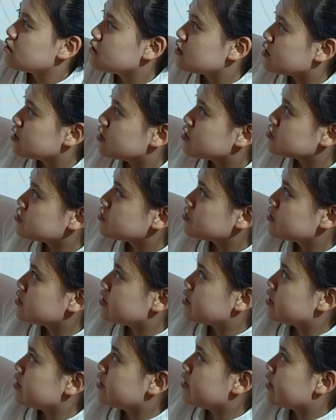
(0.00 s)
here to
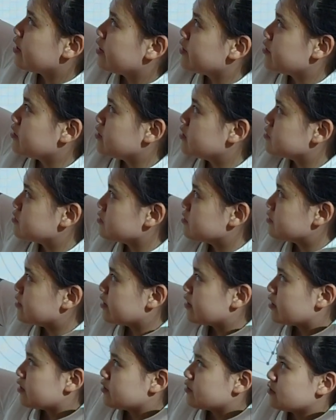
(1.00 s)
here and here to
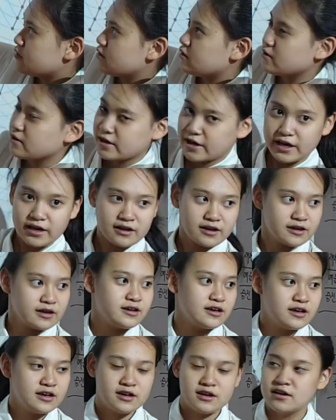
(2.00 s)
there. Okay?
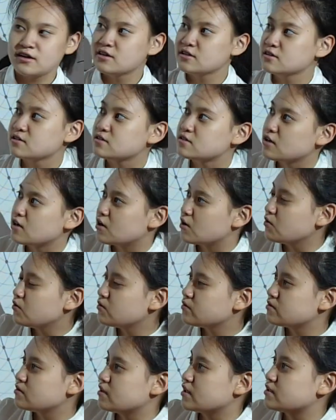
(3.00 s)
So
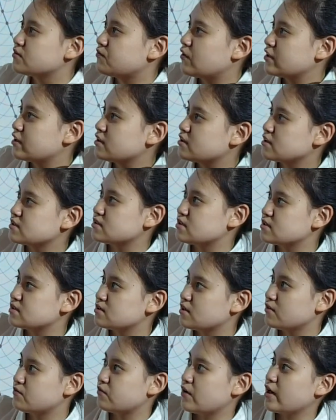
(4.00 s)
let's find the distance
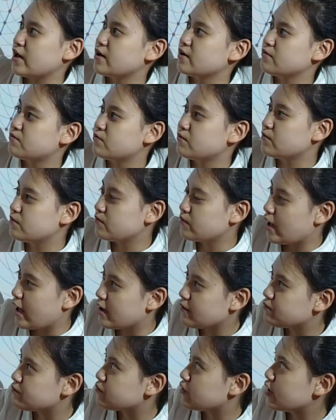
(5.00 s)
of
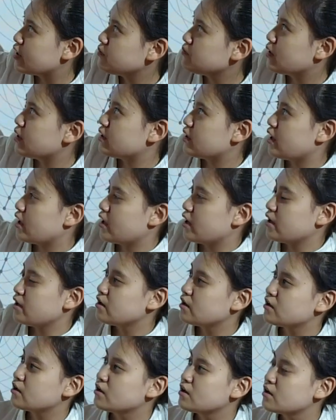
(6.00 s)
F prime and A,
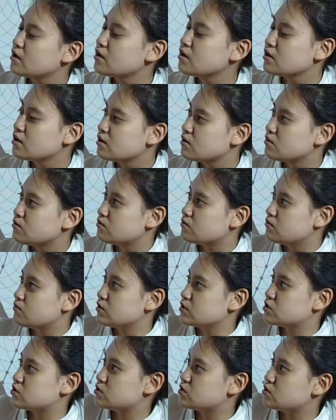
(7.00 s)

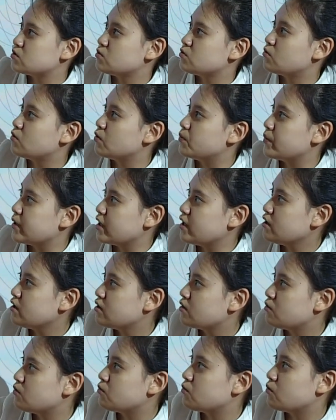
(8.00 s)
which will be
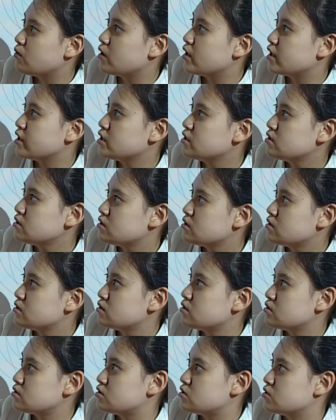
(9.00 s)
1,
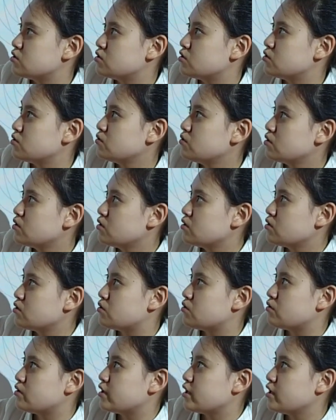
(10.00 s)
2,
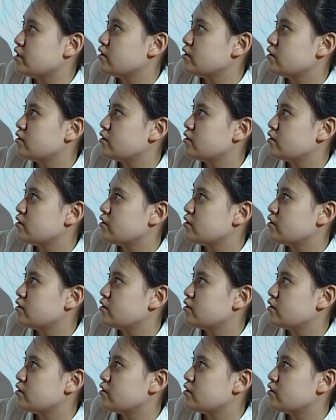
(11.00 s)
3,